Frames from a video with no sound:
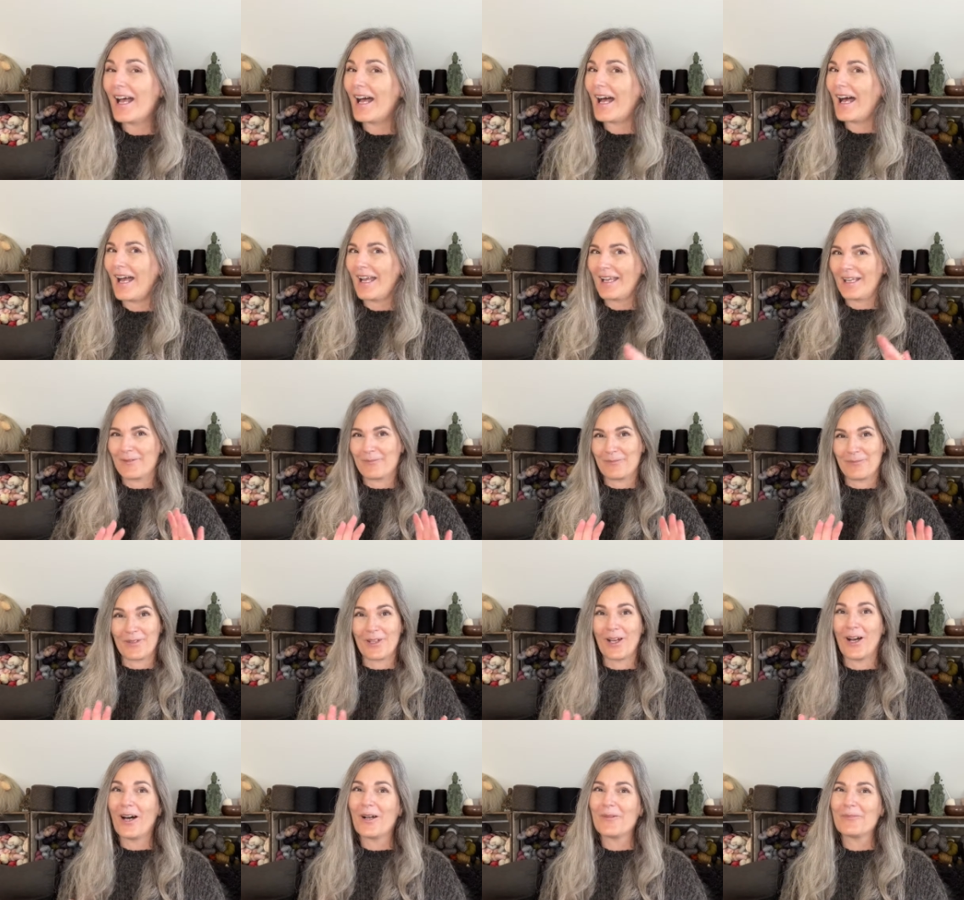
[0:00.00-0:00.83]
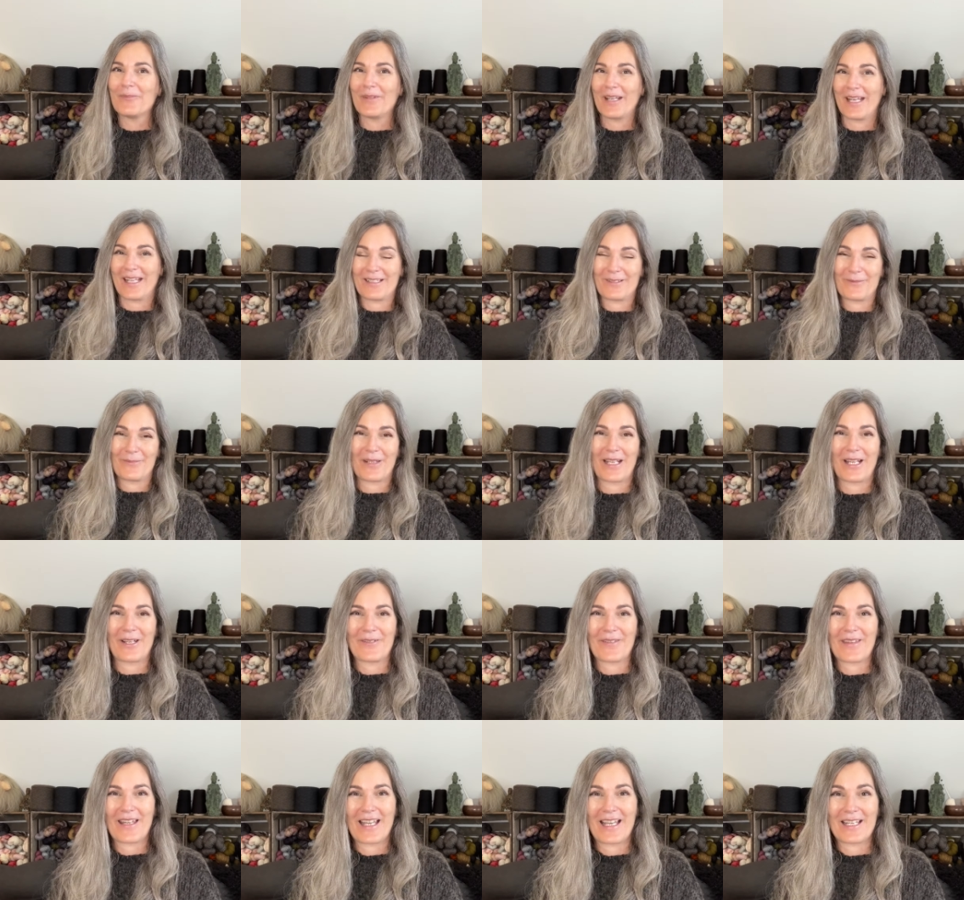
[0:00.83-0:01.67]
I am not mad
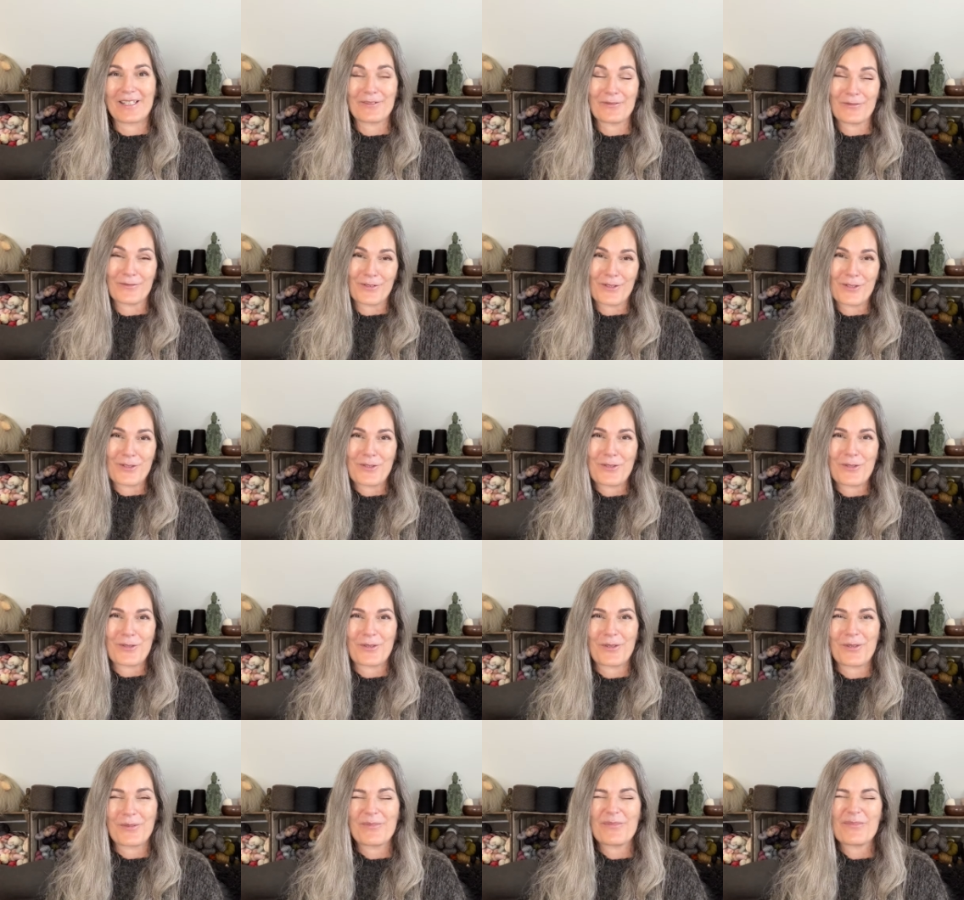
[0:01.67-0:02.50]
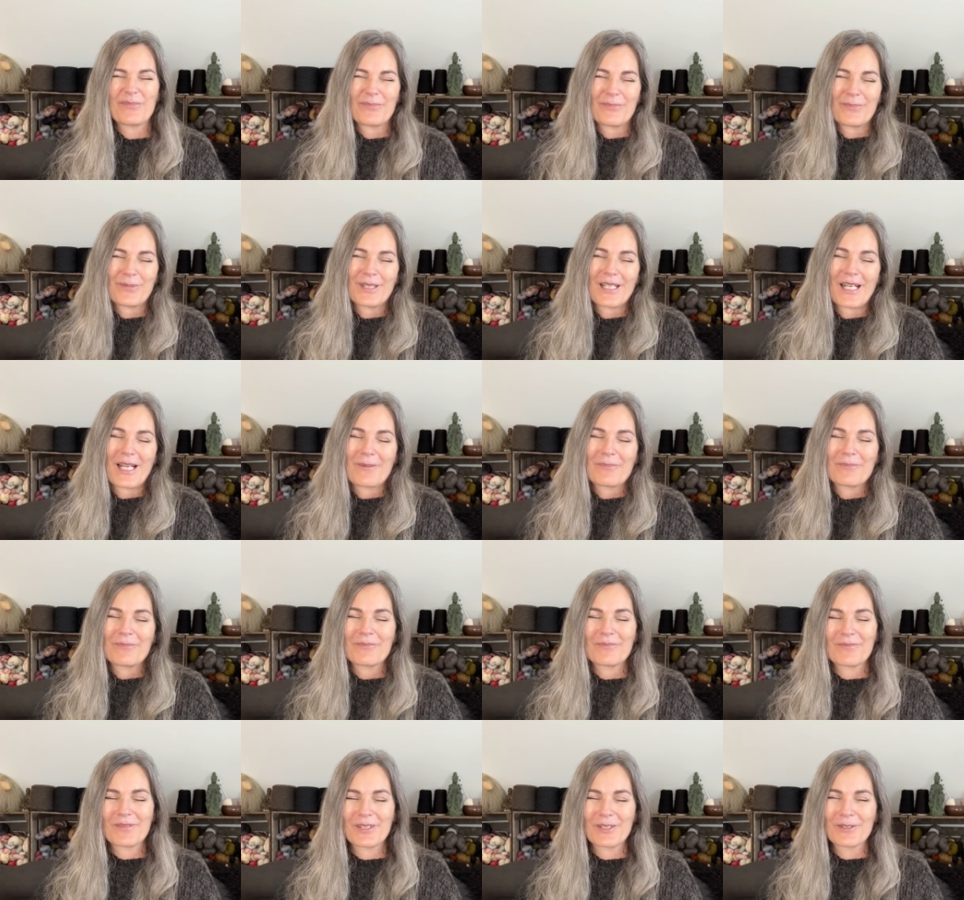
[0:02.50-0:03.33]
about that, for sure, but I'm,
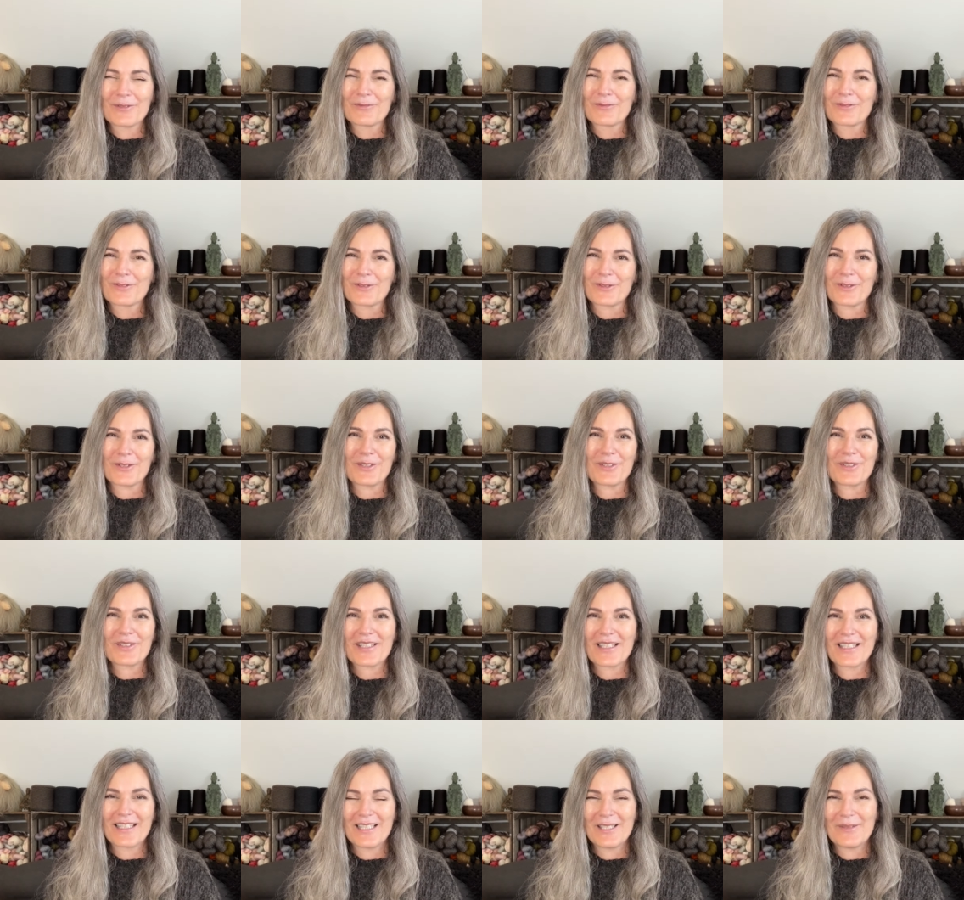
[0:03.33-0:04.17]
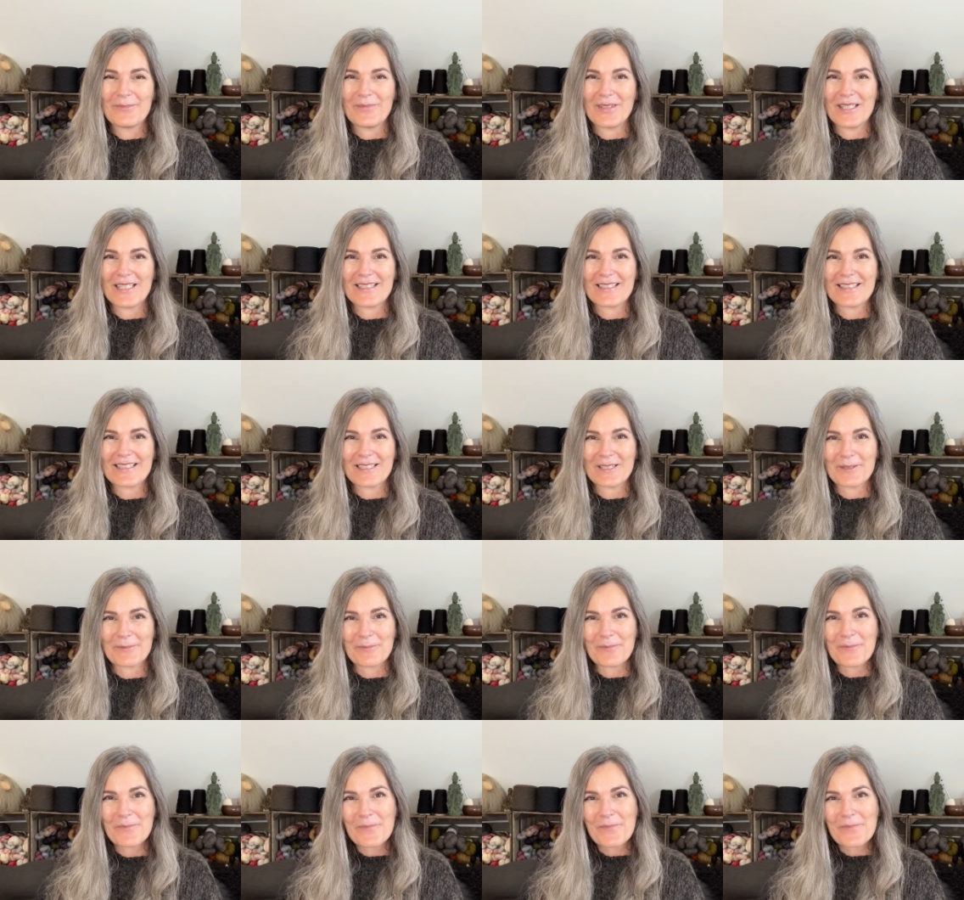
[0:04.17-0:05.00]
of course, going to miss him.